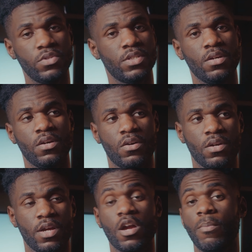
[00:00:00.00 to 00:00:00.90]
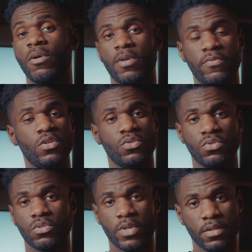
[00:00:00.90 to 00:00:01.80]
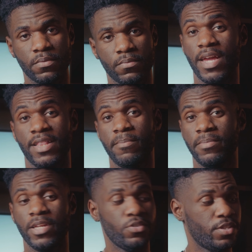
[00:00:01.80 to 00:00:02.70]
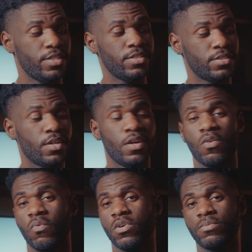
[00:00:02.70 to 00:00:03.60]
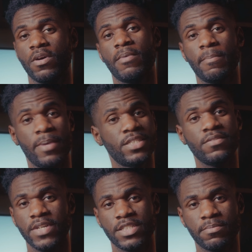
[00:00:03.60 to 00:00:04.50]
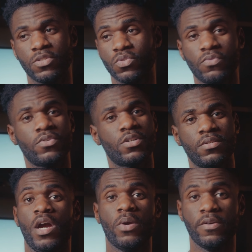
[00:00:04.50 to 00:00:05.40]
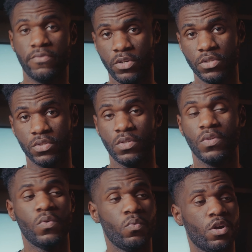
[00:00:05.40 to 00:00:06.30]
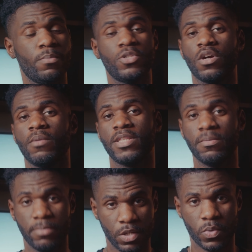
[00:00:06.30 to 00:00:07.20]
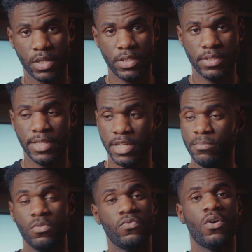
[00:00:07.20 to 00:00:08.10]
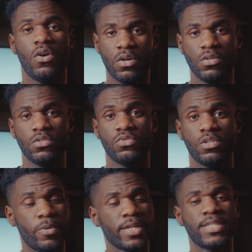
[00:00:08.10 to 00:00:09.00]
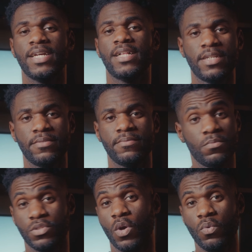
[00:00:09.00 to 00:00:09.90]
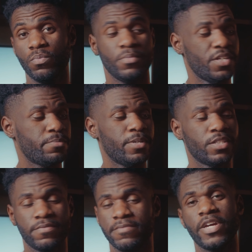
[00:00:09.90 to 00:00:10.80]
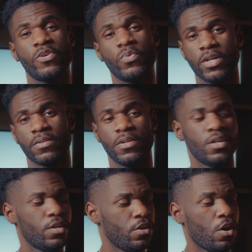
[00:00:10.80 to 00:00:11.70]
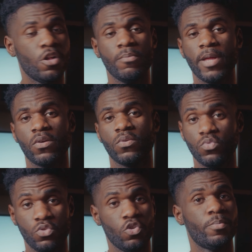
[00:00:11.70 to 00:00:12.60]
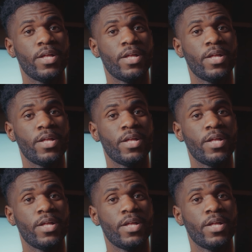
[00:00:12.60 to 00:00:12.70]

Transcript: used it on a couple of my video shoots already. And let me tell you, this was one of my best investments so far. Alright, first, we're going to be talking about the build quality and then move on to the practicality. So, it's built very well. All metal, no